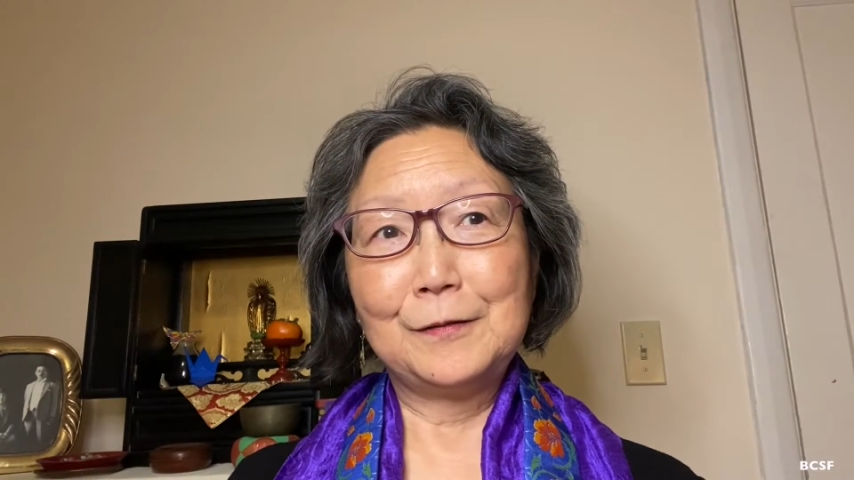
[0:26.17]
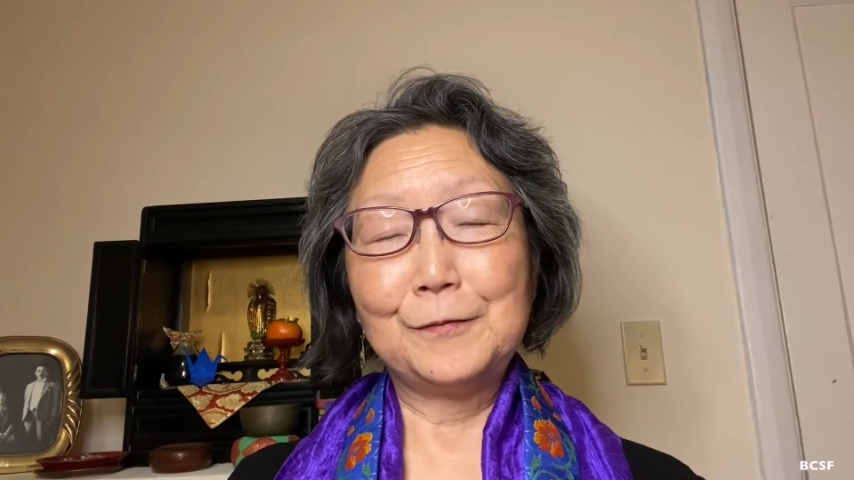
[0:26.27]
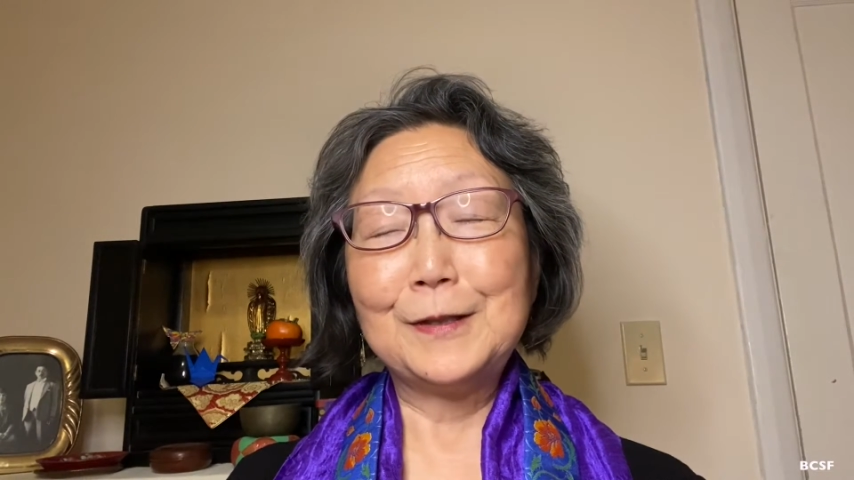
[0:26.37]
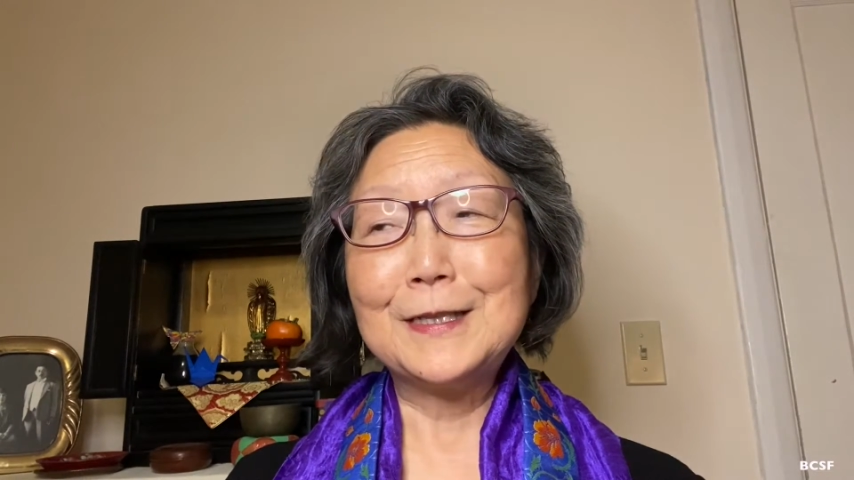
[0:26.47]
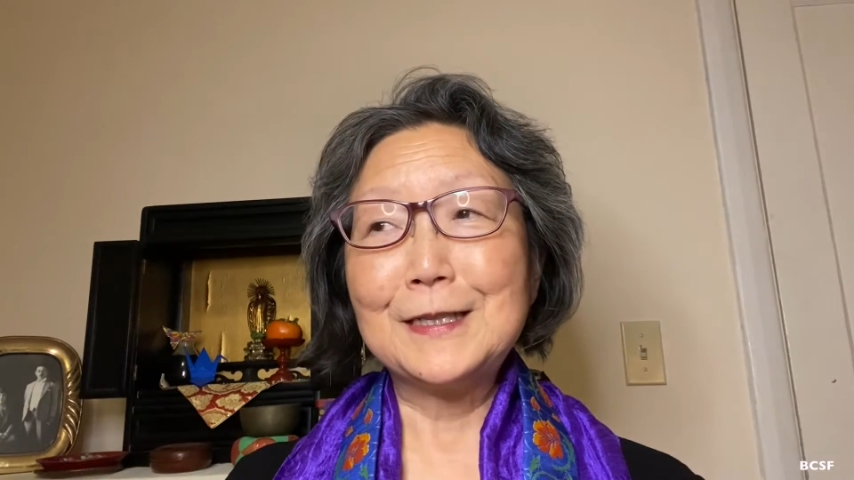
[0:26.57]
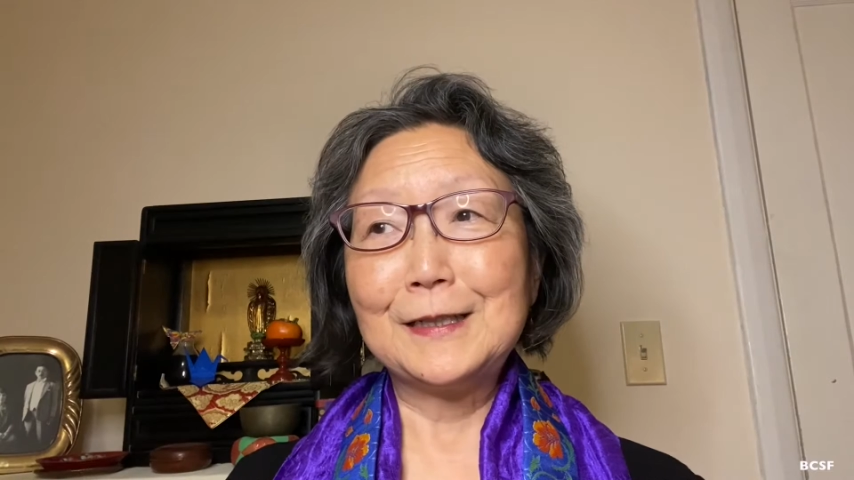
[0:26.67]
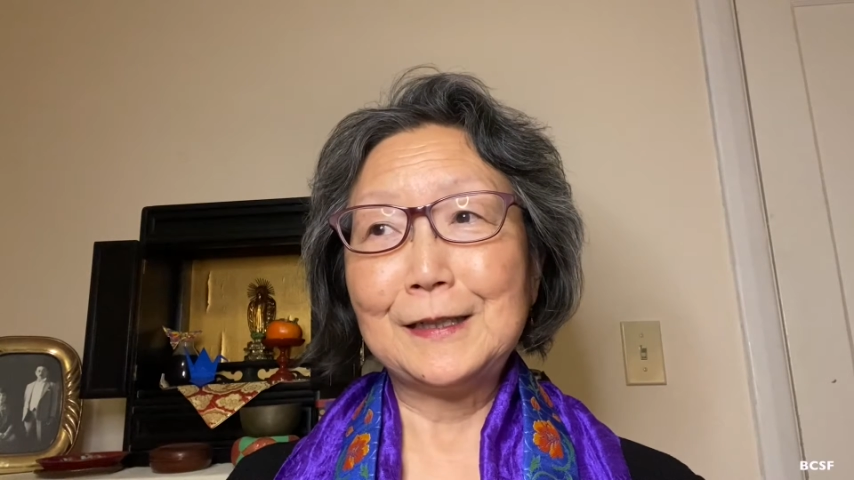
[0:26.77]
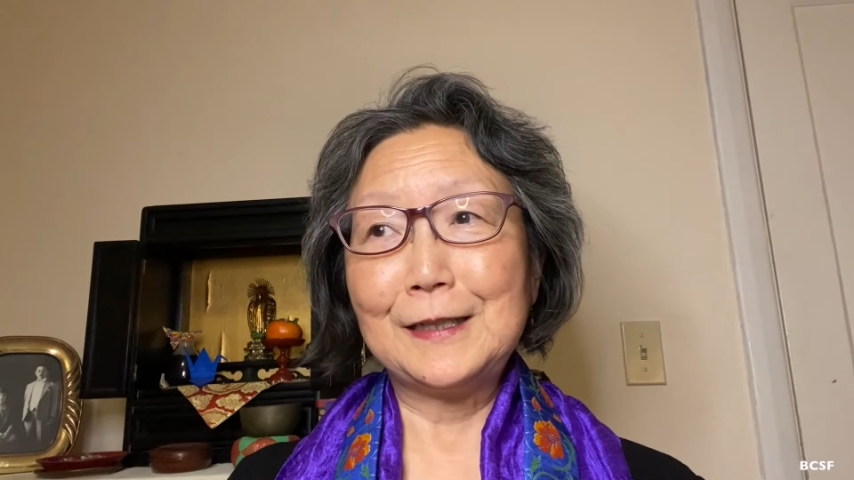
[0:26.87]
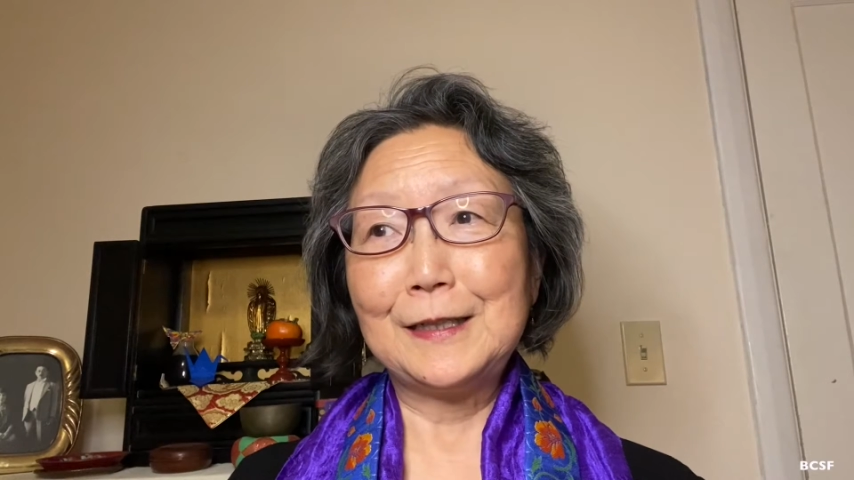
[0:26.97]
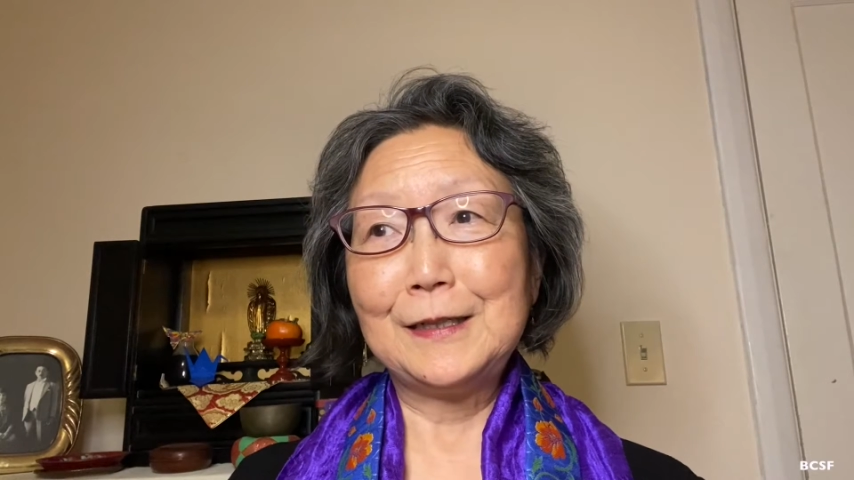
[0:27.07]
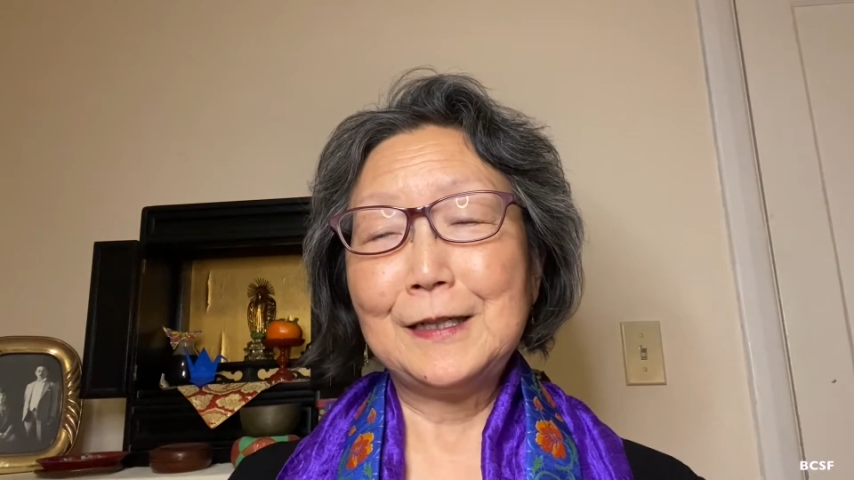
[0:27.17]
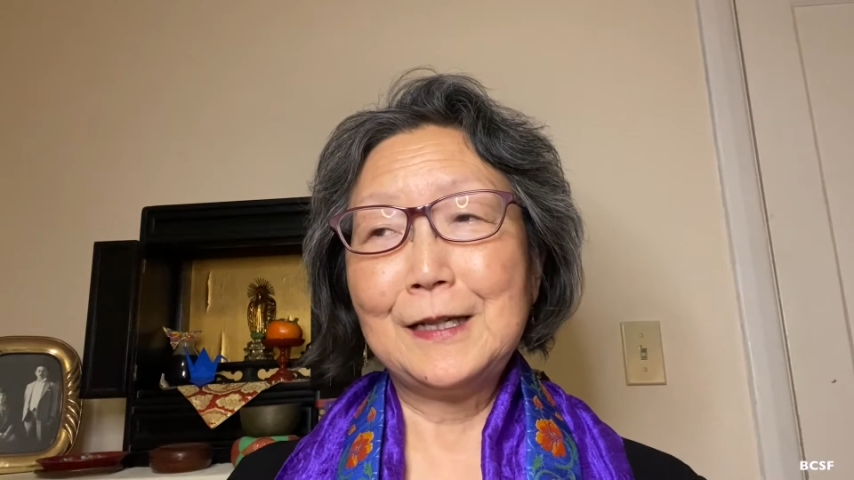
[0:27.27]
recently